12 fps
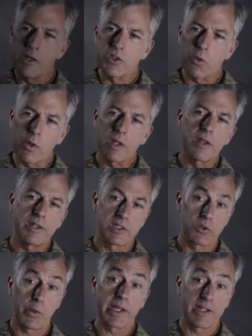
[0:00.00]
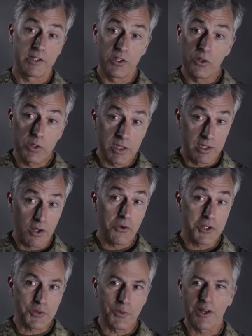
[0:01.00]
so one of the things we can do to
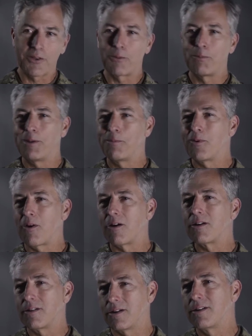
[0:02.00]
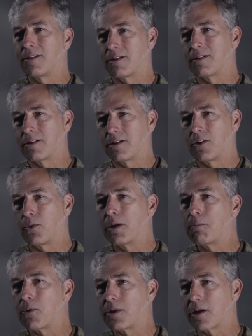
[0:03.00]
notice when other people aren't
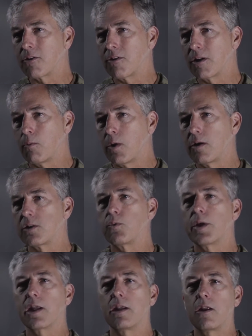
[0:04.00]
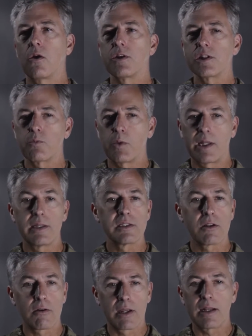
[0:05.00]
doing particularly well is we can notice when they
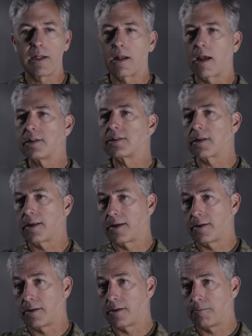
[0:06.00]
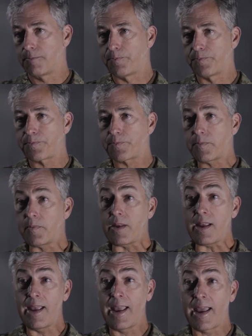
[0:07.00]
start getting isolated
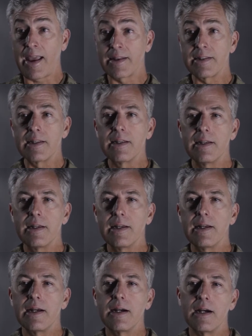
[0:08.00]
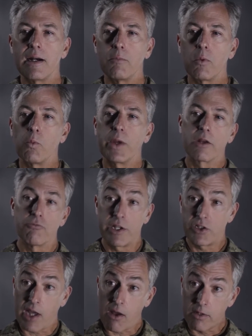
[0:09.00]
and um, we can
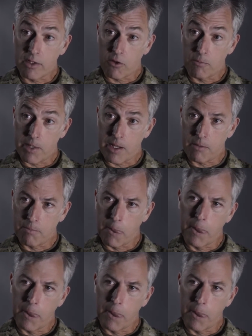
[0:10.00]
reach out a little bit.